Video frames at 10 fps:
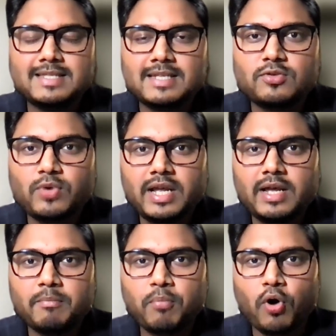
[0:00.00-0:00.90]
is
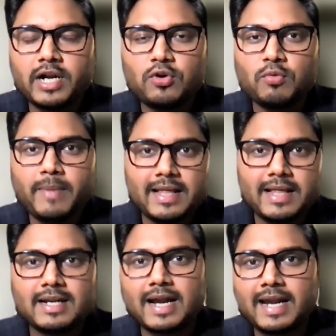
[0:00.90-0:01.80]
really important to
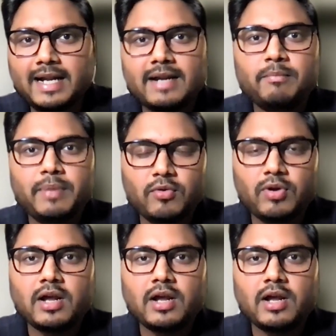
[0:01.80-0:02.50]
make that connect and be